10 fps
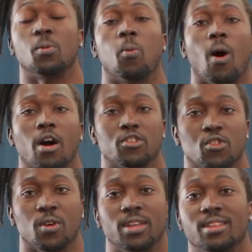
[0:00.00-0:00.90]
while
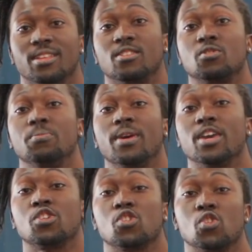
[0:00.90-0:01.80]
training is to
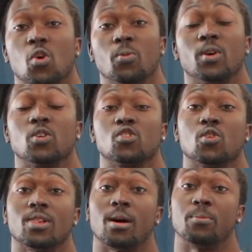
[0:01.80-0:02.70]
make sure we
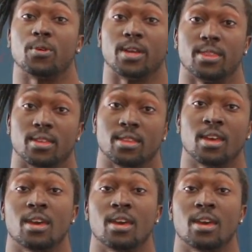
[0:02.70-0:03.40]
control our breathing.